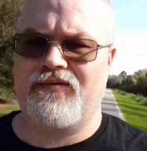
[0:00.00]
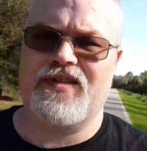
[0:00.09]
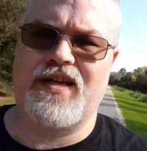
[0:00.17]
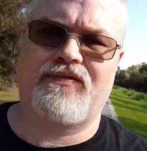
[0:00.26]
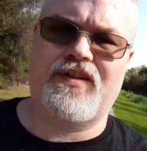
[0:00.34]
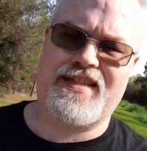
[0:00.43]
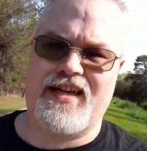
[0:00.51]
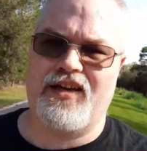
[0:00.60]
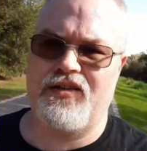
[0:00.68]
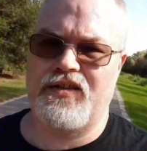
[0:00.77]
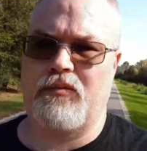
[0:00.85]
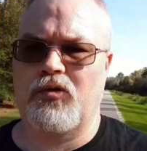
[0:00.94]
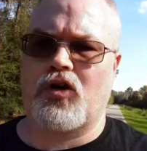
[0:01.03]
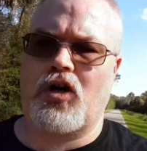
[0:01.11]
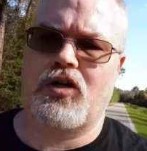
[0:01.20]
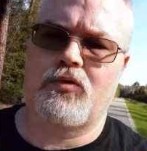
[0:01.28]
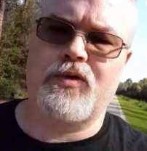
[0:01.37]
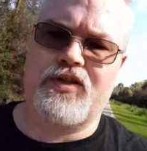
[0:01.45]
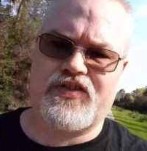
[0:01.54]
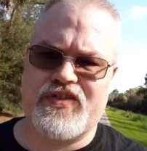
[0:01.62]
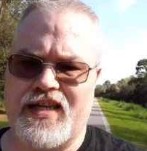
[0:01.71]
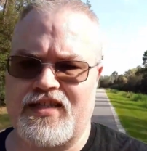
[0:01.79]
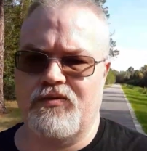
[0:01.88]
definitely tell they weren't on real
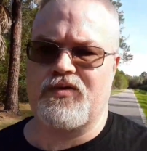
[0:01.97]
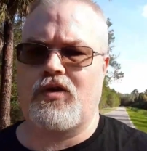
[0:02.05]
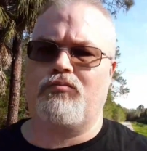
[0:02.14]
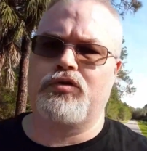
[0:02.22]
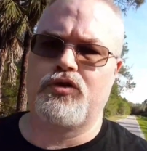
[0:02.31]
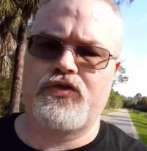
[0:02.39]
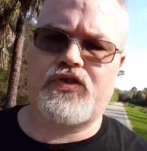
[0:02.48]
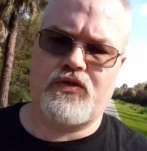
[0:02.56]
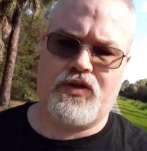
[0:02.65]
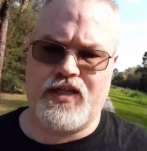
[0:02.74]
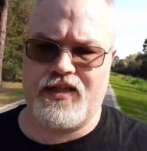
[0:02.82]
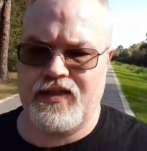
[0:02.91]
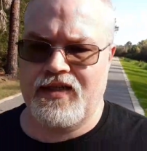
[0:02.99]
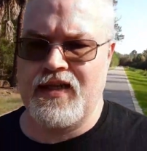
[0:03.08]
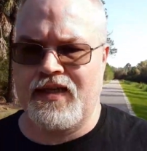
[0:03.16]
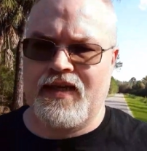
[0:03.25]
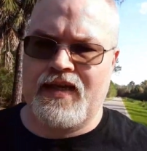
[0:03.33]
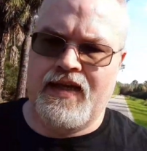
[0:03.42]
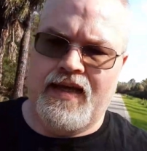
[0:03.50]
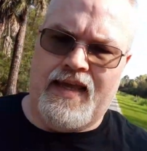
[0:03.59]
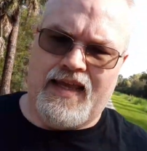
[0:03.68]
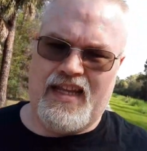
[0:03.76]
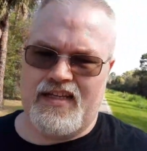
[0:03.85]
sets. It was all blue screen.
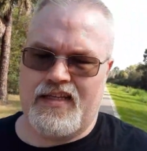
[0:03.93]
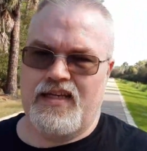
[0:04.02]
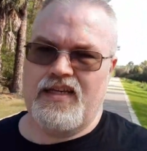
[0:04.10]
And,